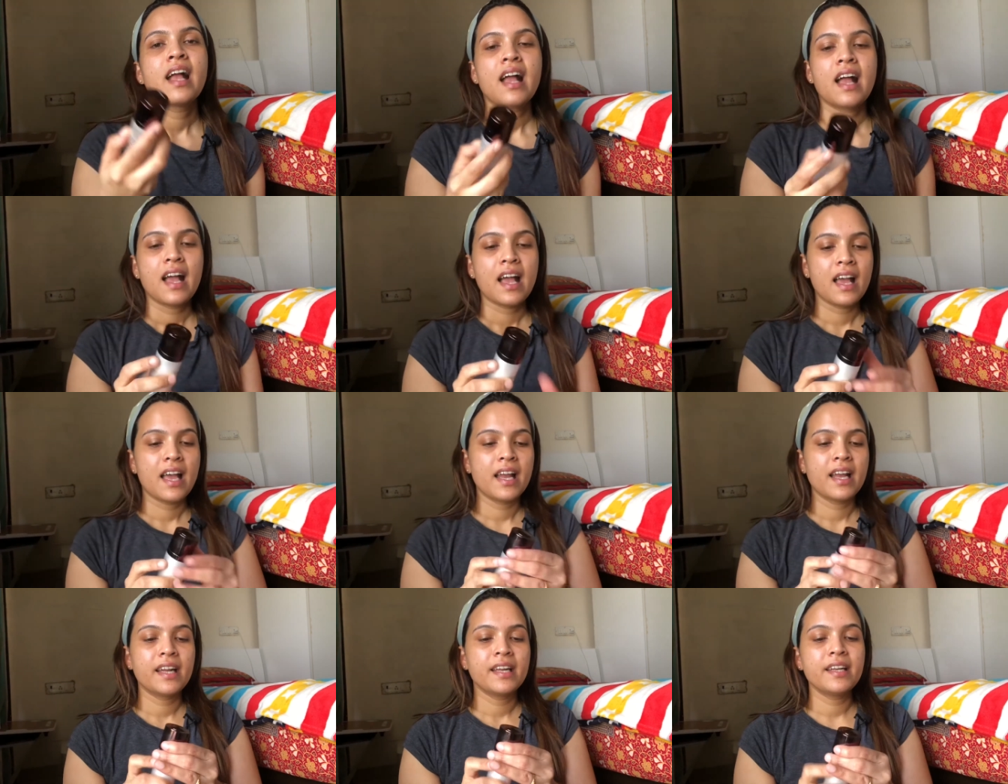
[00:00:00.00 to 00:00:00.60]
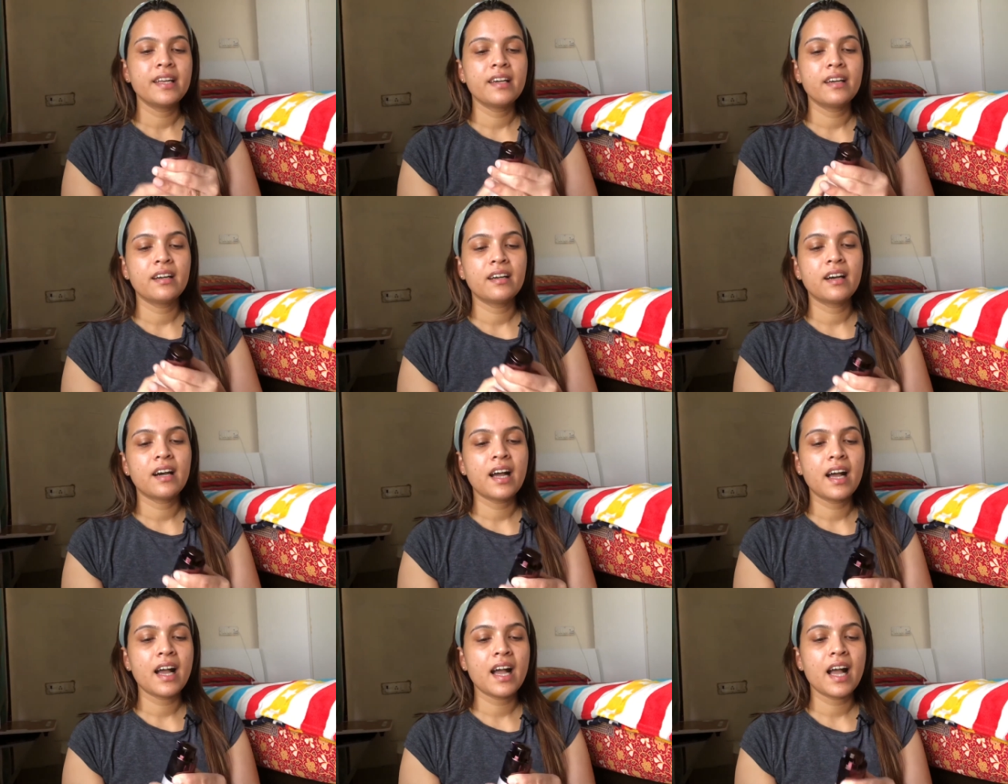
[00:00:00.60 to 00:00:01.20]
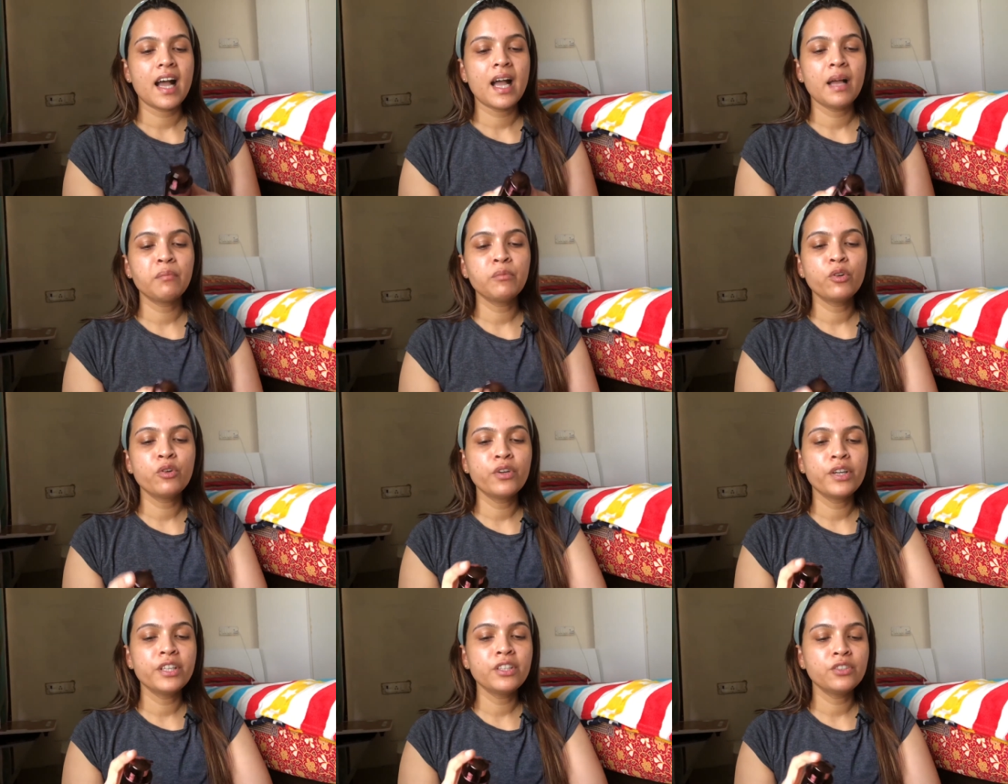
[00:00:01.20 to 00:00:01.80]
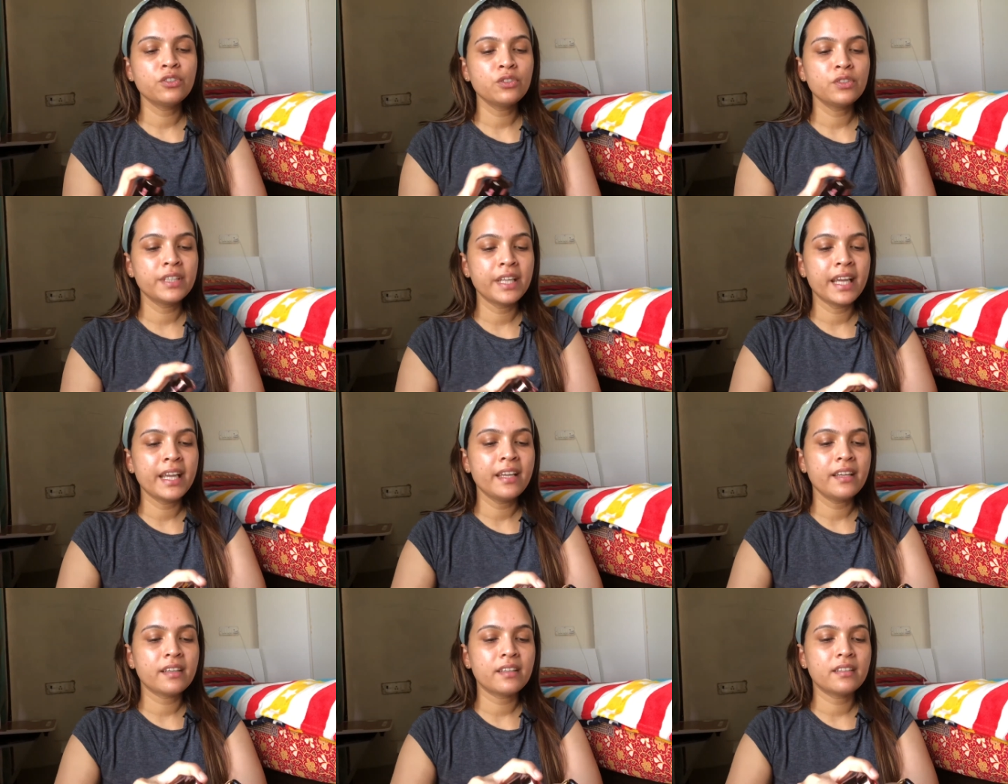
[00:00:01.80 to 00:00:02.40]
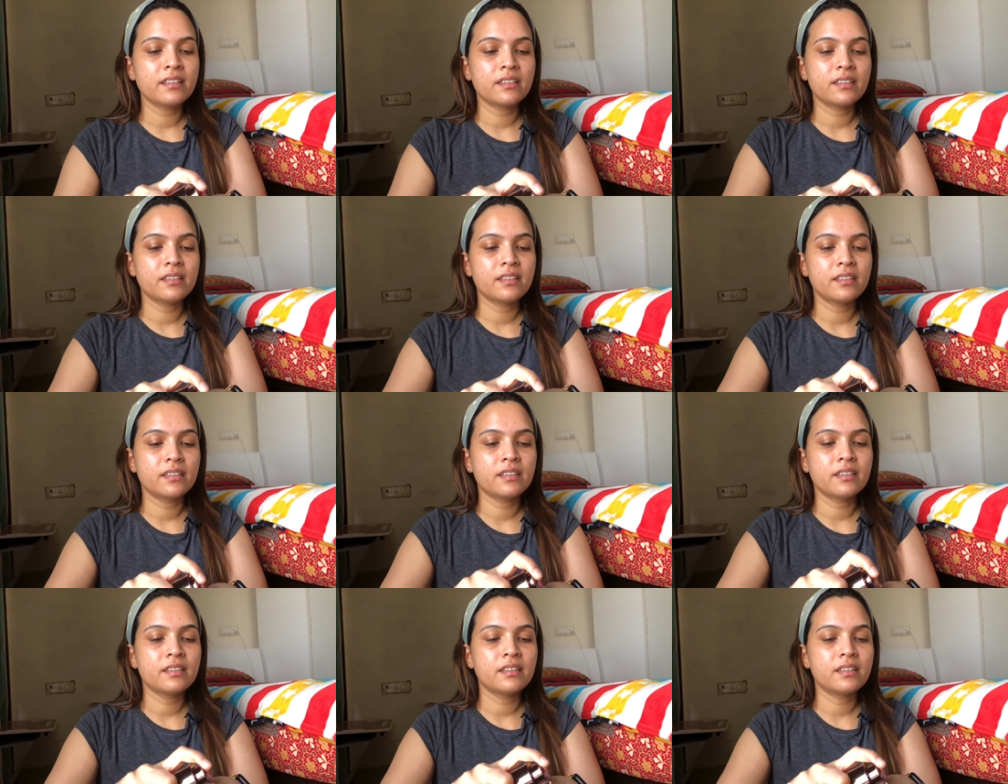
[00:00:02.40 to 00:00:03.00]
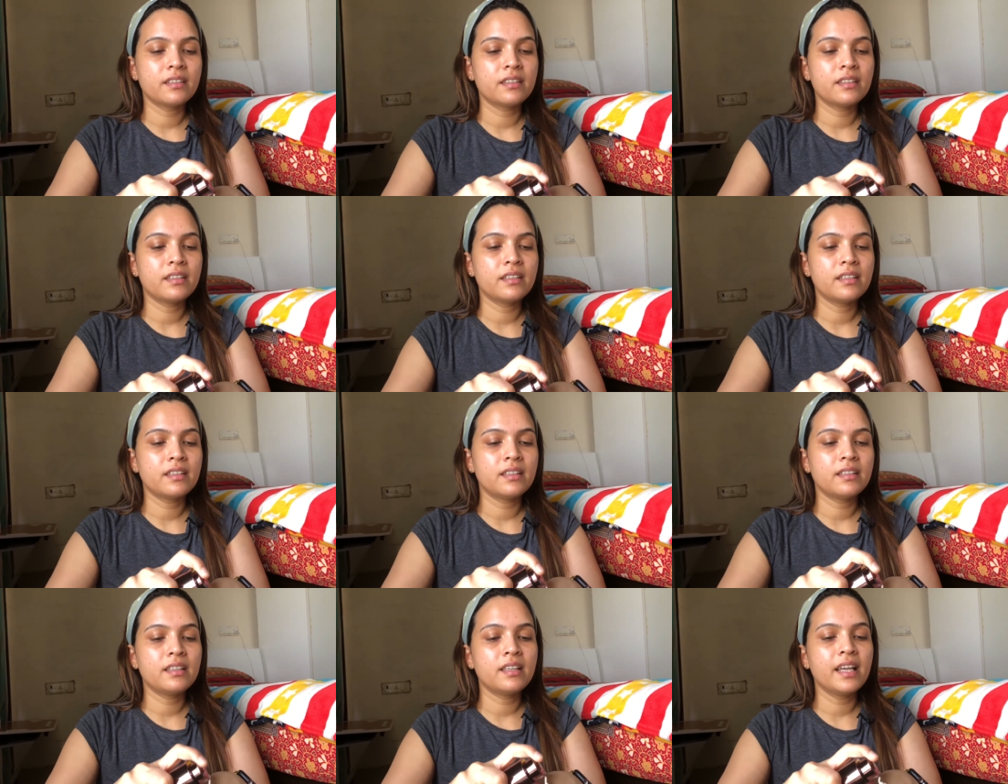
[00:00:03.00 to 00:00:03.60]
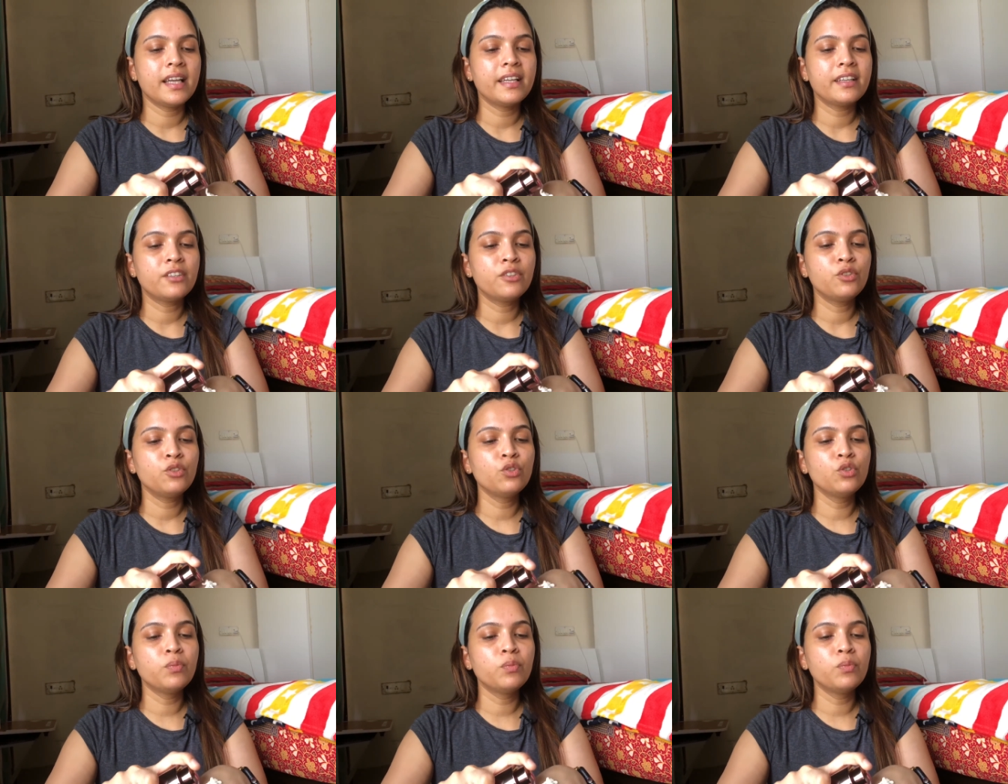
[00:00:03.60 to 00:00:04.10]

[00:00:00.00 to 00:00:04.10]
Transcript: and uh, I'm going to take like two